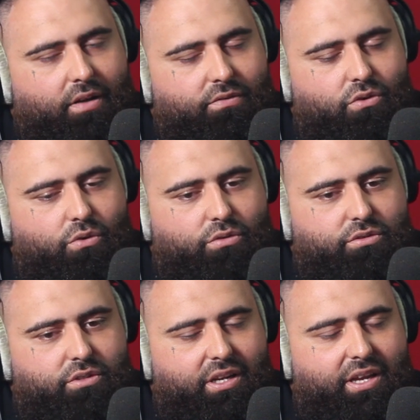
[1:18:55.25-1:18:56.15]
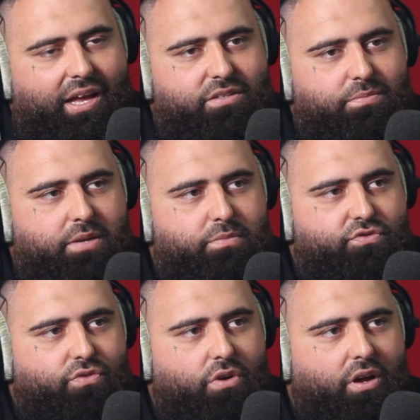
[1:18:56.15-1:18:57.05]
Of course. And it has made me
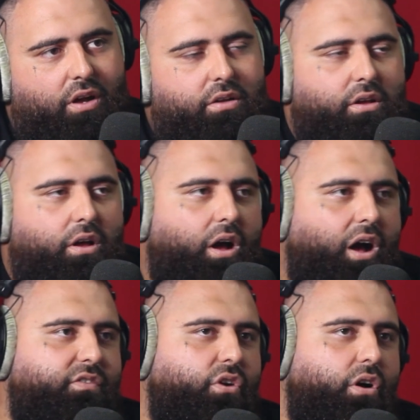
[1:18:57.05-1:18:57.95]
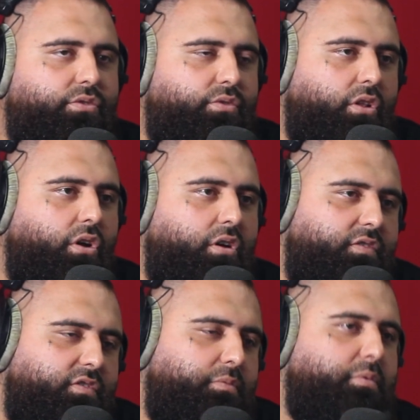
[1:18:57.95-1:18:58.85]
stronger. I've gone through a lot.
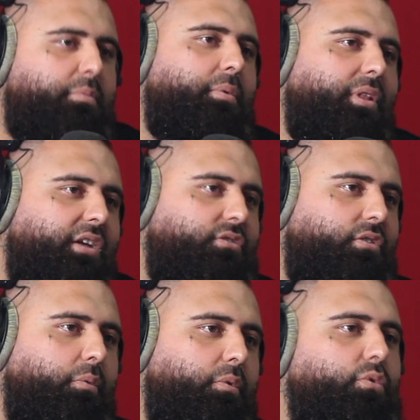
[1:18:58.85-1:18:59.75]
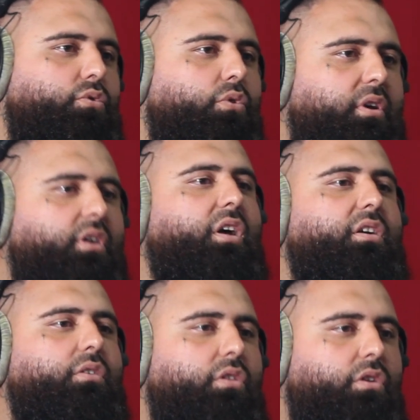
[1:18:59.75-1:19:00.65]
Even remember last time when we were talking, like,
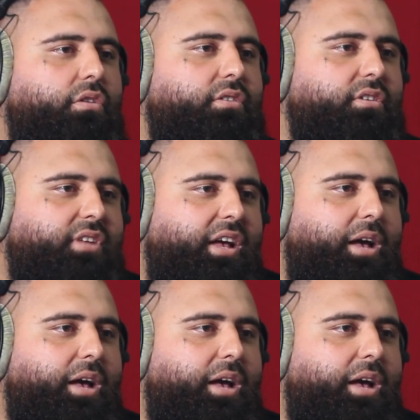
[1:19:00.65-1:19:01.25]
a lot of things that